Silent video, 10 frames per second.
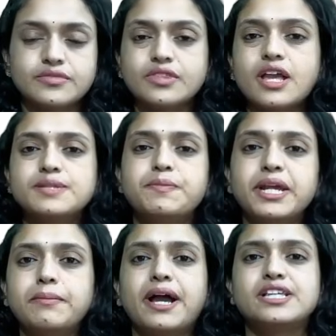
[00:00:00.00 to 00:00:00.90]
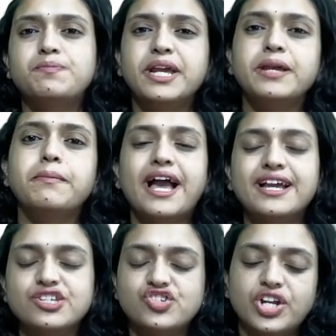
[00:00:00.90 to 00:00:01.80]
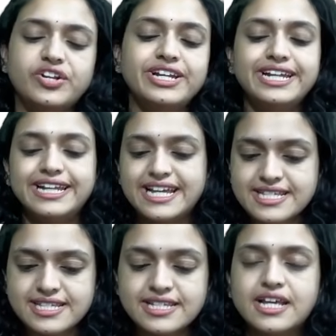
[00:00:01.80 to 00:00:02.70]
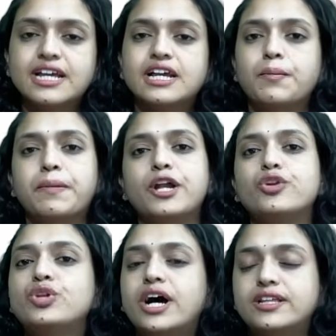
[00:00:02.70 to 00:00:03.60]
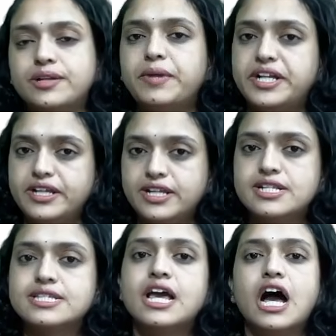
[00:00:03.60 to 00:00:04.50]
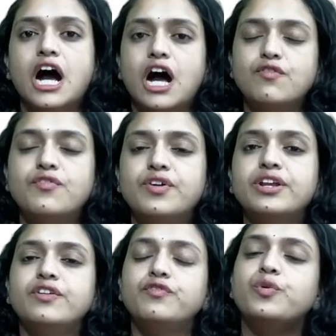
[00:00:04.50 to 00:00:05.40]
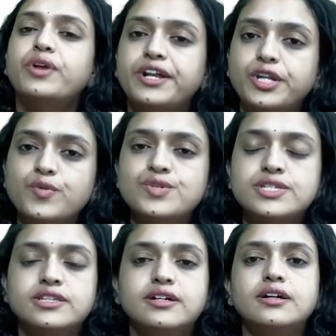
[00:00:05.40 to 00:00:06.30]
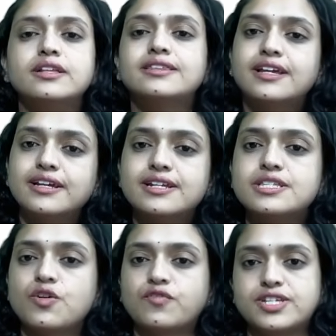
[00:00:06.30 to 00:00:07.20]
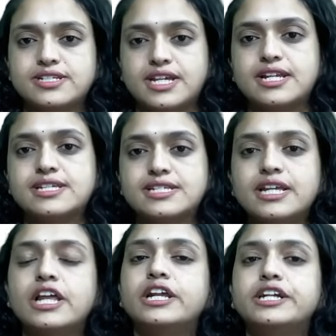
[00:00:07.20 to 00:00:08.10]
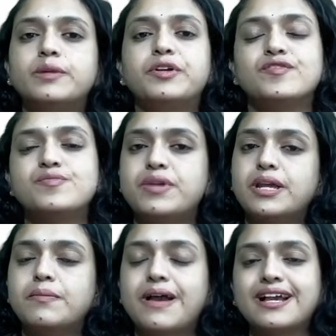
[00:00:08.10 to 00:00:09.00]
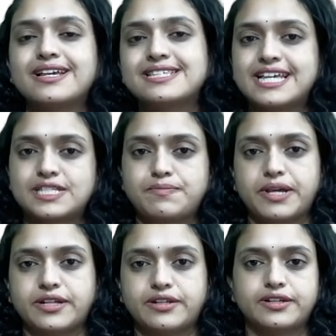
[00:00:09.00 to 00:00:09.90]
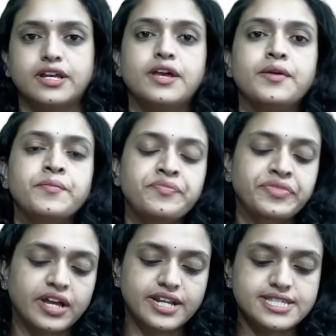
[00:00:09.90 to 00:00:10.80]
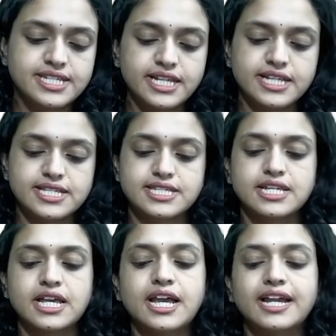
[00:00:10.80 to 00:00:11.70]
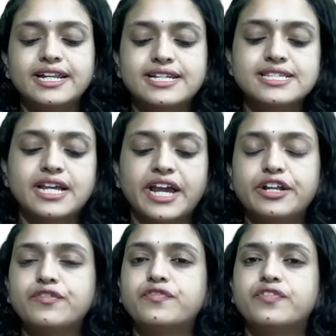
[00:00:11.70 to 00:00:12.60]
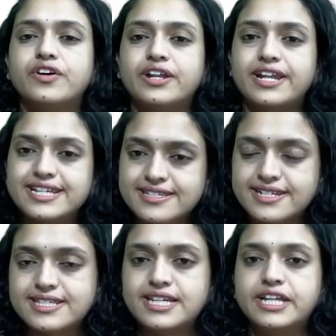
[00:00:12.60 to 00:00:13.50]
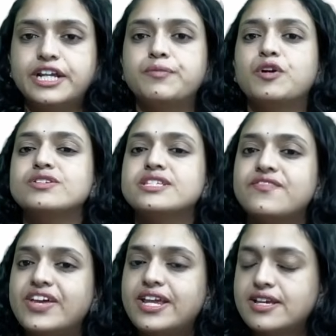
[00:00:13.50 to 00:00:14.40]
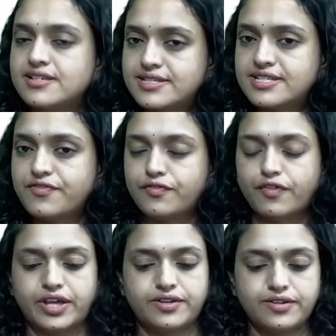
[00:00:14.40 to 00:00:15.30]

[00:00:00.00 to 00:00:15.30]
Spring back. Spring back is generally less compared to the other materials. However, if you reduce the thickness of the stainless steel, a little bit of spring back is expected. Resilience. It is kind of less resilient because it's a very stiff wire.